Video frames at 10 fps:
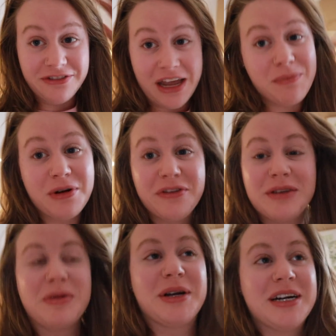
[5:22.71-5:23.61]
of 8
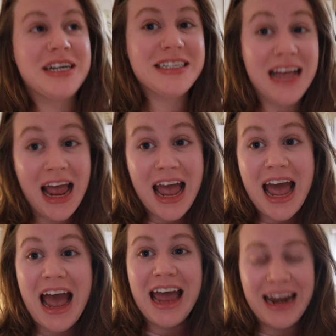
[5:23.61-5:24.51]
Perfect Murders
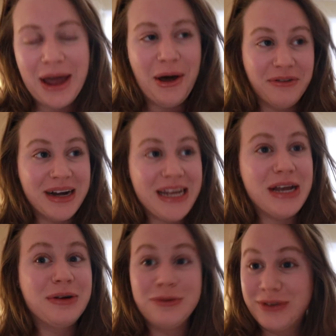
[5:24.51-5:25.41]
and I
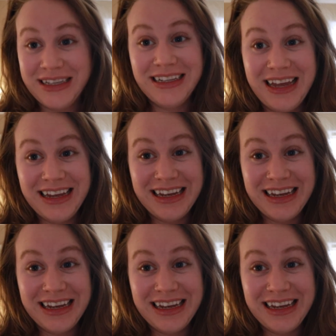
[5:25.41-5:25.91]
already really like